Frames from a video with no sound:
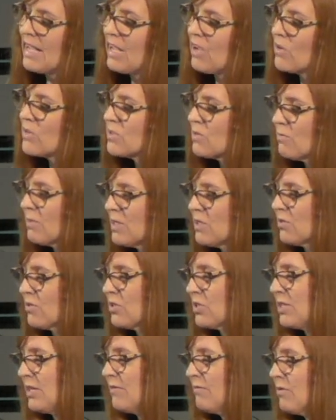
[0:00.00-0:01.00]
He also
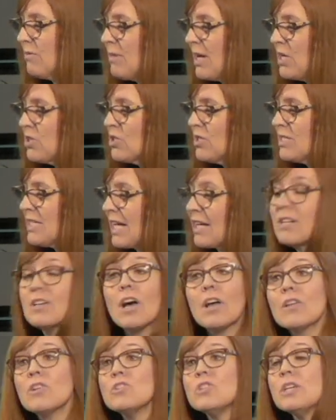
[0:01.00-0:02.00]
researched information
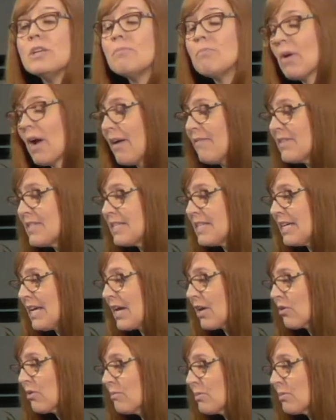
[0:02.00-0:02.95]
technology, privacy, and